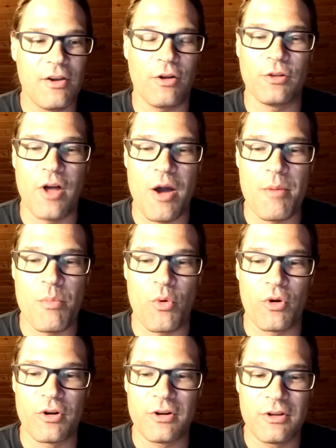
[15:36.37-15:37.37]
a lot
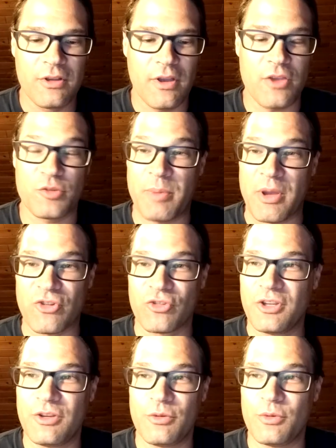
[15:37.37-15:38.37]
more,
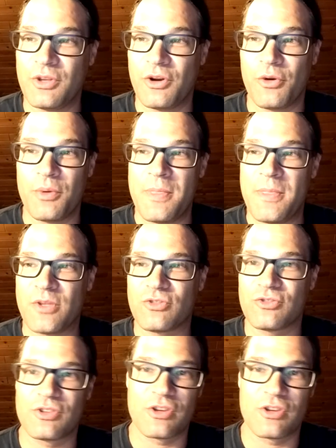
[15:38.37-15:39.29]
especially, in this